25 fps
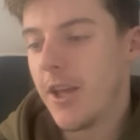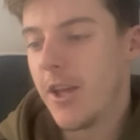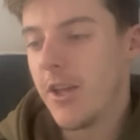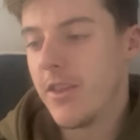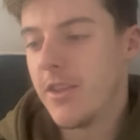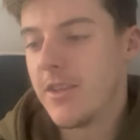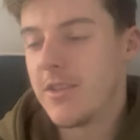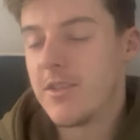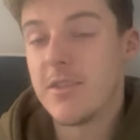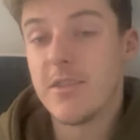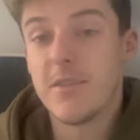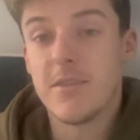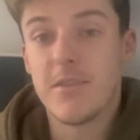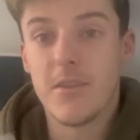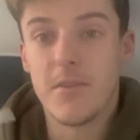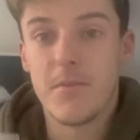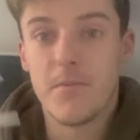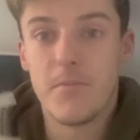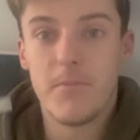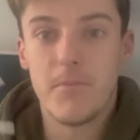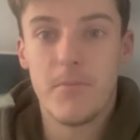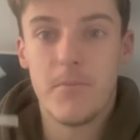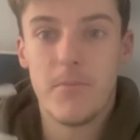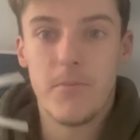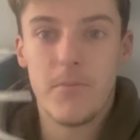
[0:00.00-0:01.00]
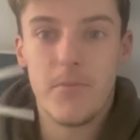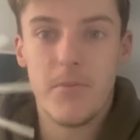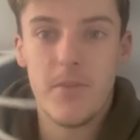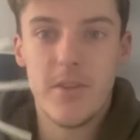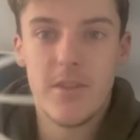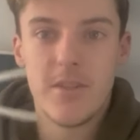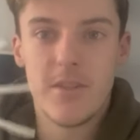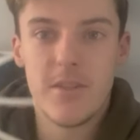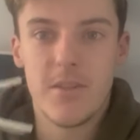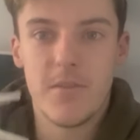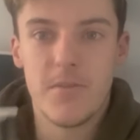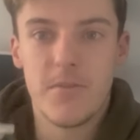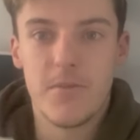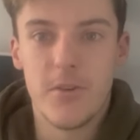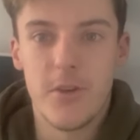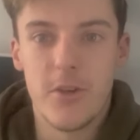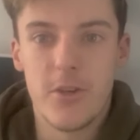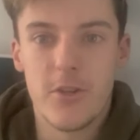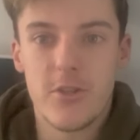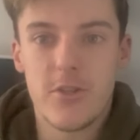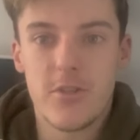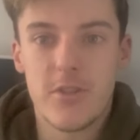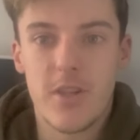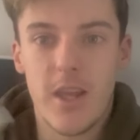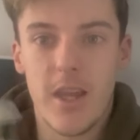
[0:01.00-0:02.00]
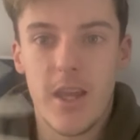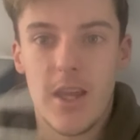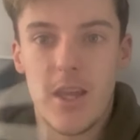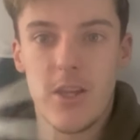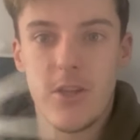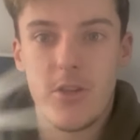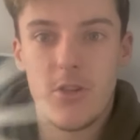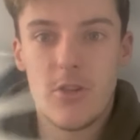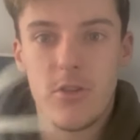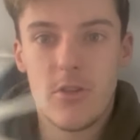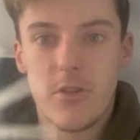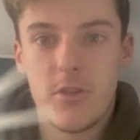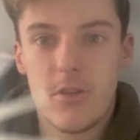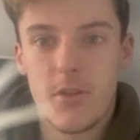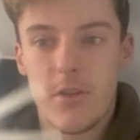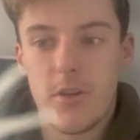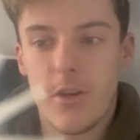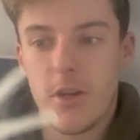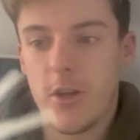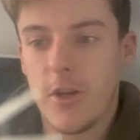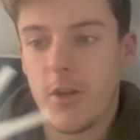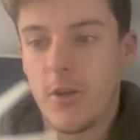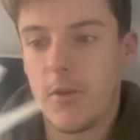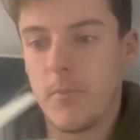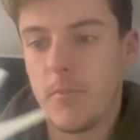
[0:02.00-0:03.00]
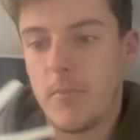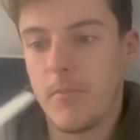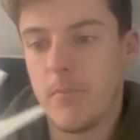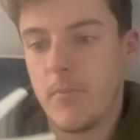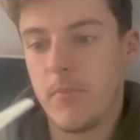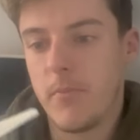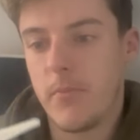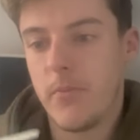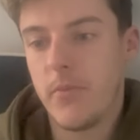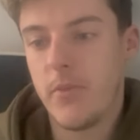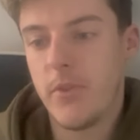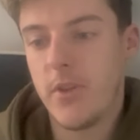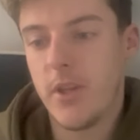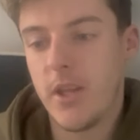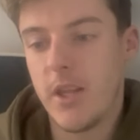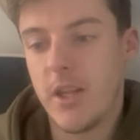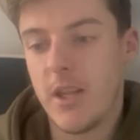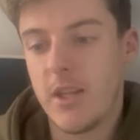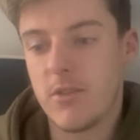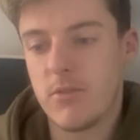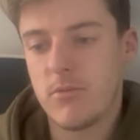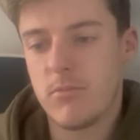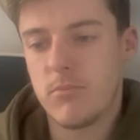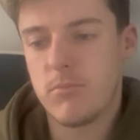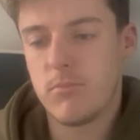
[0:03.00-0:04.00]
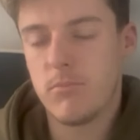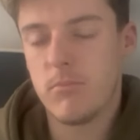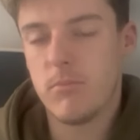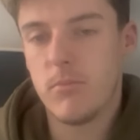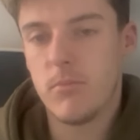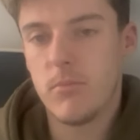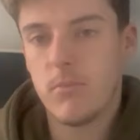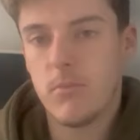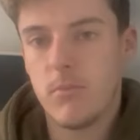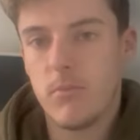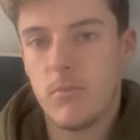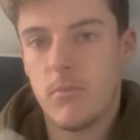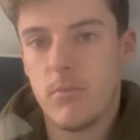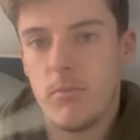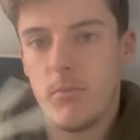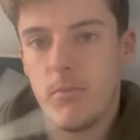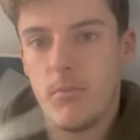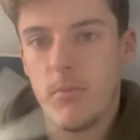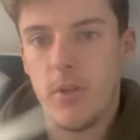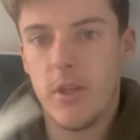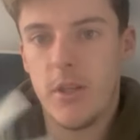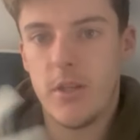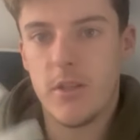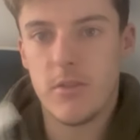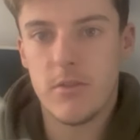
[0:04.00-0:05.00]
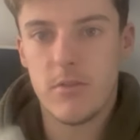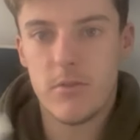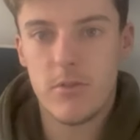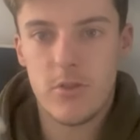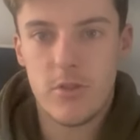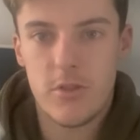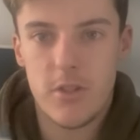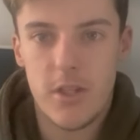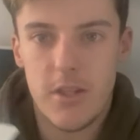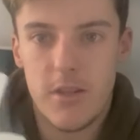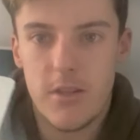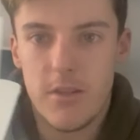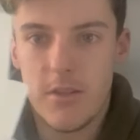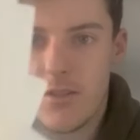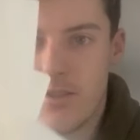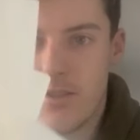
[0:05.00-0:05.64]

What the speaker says: This is the first stage, and you can see the